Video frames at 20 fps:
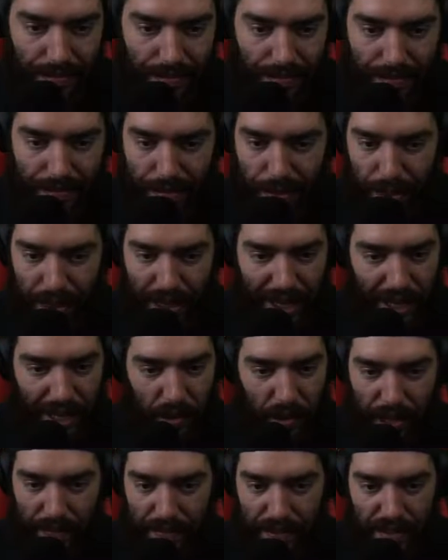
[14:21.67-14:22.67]
But again,
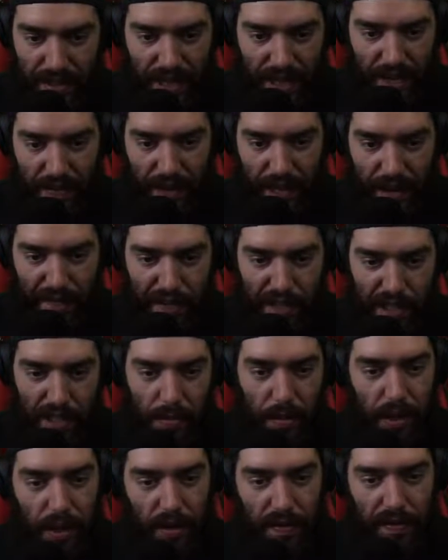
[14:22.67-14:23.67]
we'll have to save that for
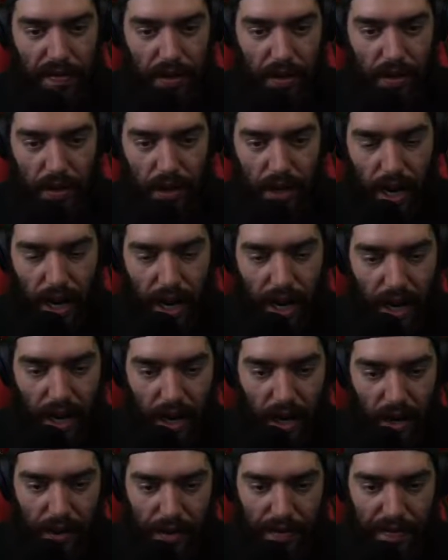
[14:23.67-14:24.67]
some other
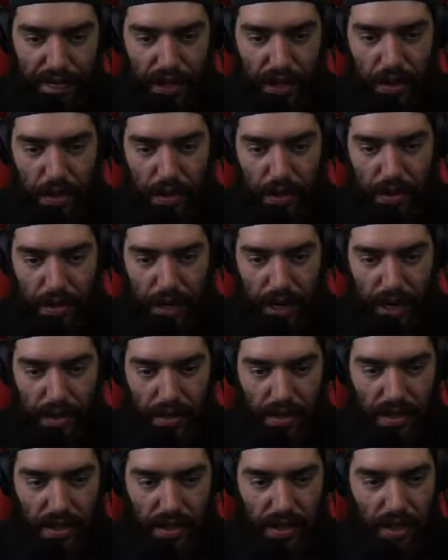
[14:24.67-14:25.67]
video
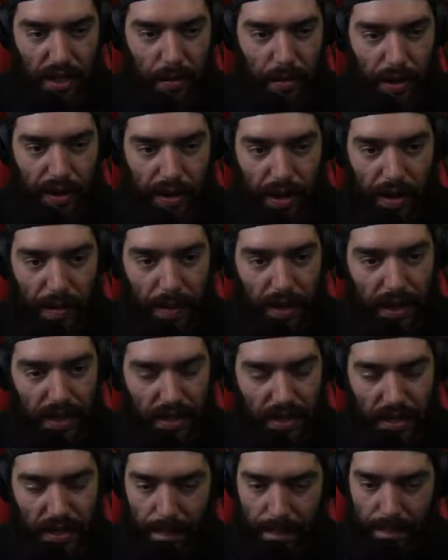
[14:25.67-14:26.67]
creators in the community,
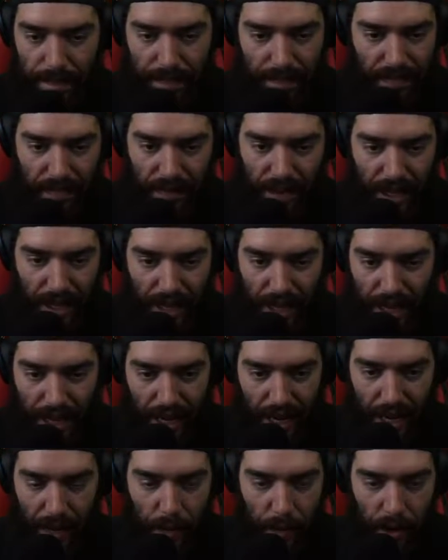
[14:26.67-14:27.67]
because
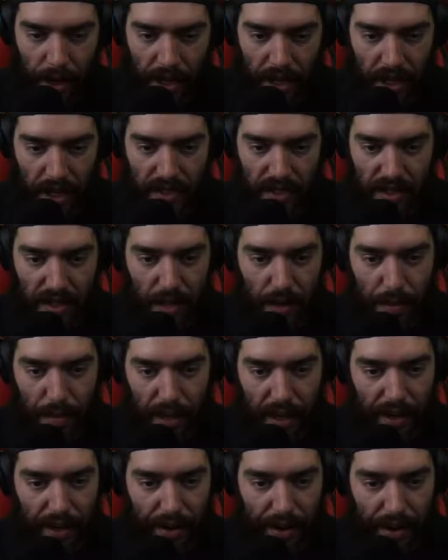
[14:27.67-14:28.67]
I'm running on single
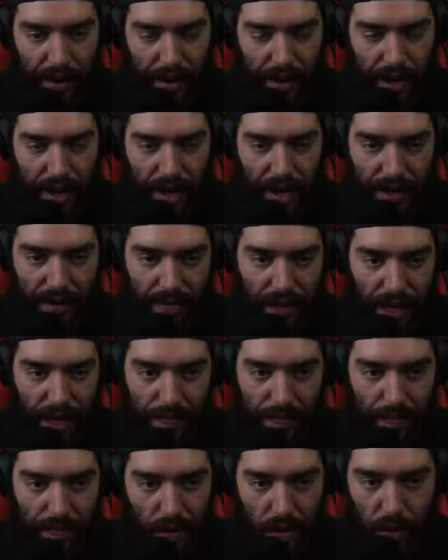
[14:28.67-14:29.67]
player here and
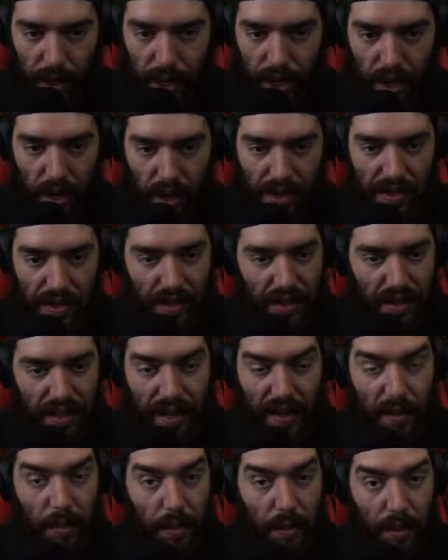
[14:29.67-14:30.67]
I'm quite honestly
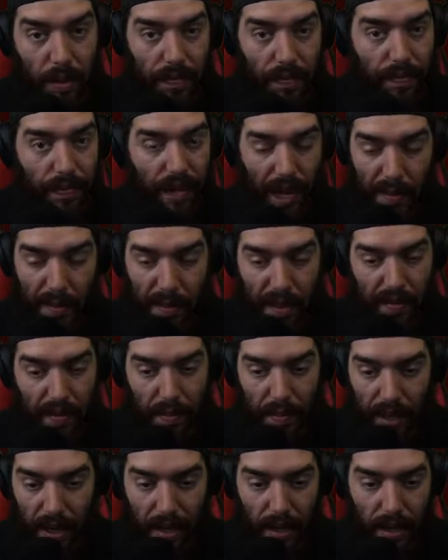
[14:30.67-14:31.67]
terrible at PvP.